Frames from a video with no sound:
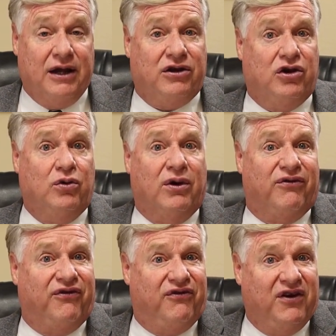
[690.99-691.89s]
you will
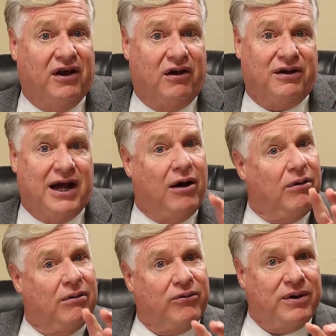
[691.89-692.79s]
fill,
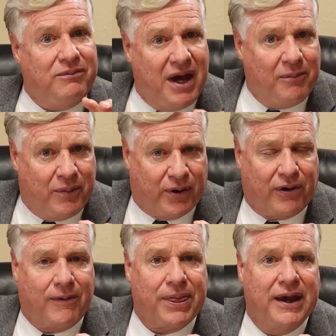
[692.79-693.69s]
now
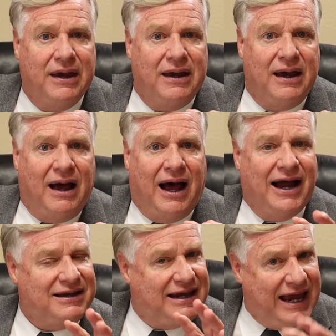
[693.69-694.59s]
remember
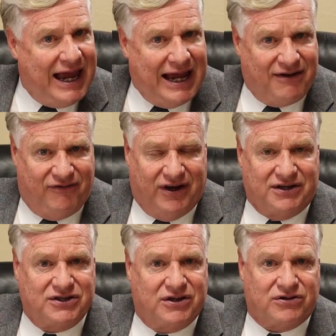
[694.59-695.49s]
on
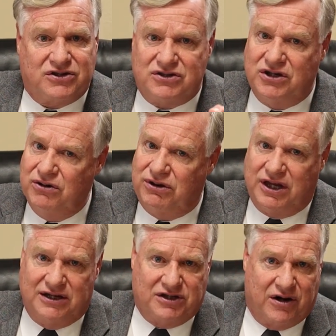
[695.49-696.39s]
Canvas, there's two
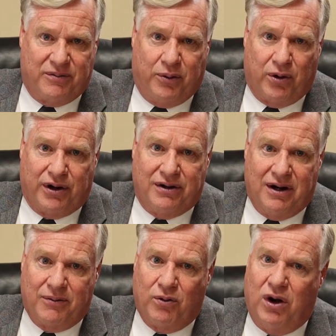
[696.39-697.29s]
things that are important.
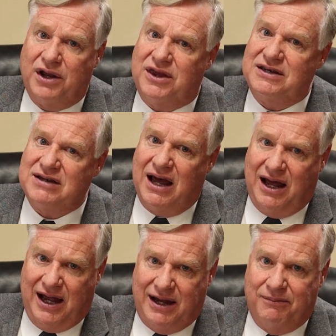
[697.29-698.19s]
Number one, the
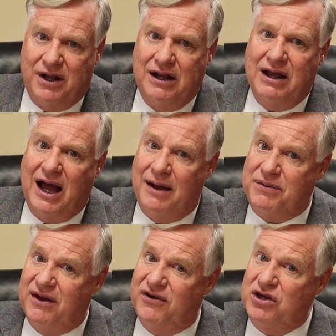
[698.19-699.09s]
time.
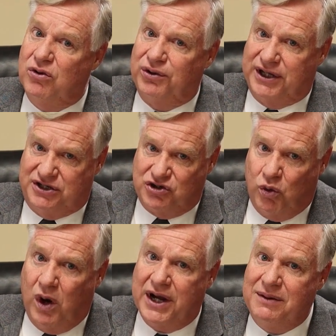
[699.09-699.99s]
I'm giving you only
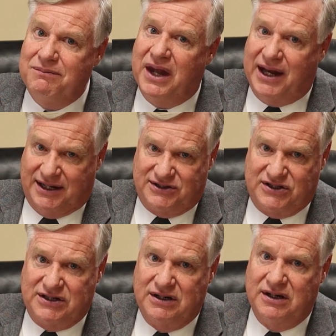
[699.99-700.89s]
20
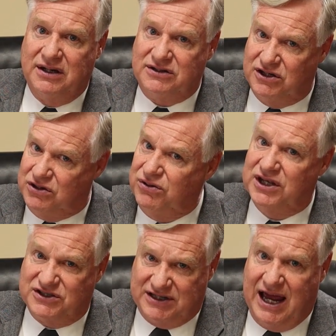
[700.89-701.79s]
minutes to do
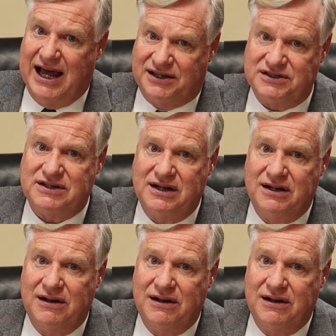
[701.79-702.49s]
this test.